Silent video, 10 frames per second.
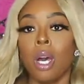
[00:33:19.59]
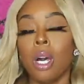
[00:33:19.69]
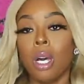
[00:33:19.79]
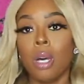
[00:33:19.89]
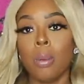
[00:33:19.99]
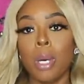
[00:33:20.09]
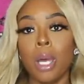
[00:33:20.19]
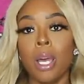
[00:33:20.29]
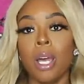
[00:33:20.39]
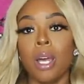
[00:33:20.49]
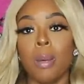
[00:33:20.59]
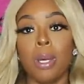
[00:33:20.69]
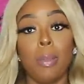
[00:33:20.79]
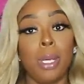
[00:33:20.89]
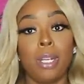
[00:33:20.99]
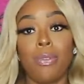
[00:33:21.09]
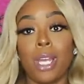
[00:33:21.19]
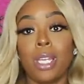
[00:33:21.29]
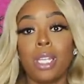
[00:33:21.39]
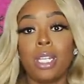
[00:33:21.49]
Um, but if
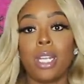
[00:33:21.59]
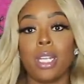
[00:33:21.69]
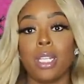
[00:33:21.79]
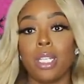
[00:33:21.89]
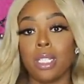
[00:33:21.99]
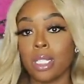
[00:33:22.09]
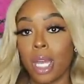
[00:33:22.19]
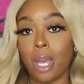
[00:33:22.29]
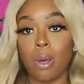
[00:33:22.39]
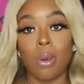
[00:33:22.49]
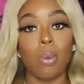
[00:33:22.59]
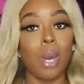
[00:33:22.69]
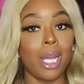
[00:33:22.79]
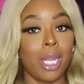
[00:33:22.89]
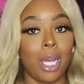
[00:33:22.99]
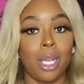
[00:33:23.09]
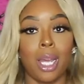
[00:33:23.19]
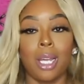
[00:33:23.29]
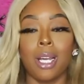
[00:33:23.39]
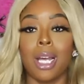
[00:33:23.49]
I can get it at a discount, why not?
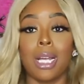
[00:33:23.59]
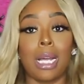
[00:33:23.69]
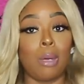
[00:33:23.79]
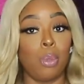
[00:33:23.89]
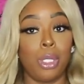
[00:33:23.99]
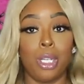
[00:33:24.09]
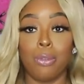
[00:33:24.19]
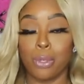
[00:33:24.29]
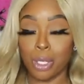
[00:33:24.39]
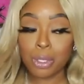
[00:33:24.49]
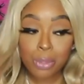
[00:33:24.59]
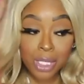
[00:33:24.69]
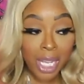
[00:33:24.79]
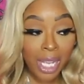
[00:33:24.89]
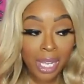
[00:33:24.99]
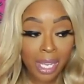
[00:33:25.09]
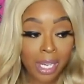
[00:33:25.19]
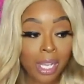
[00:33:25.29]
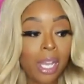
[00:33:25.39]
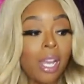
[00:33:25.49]
I, I, I would never understand.